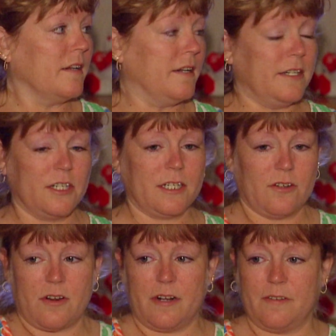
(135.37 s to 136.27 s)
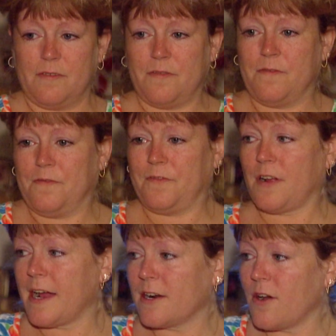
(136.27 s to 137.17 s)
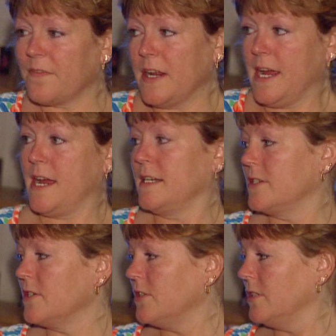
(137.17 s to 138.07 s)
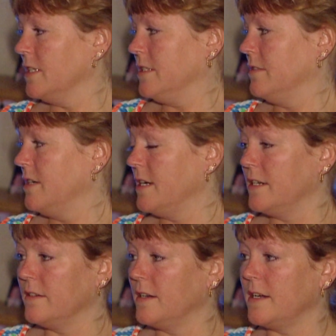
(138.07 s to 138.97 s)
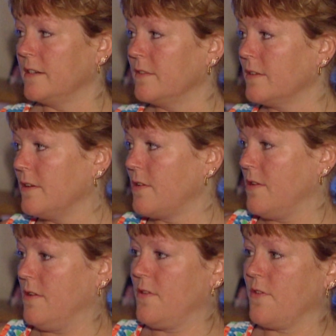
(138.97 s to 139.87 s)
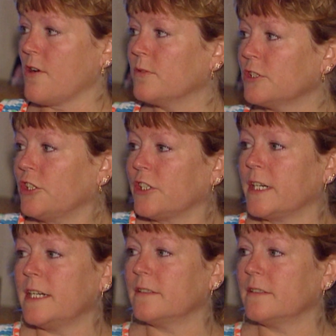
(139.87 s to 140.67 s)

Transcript: He just started flying off the handle and, and, and throwing stuff.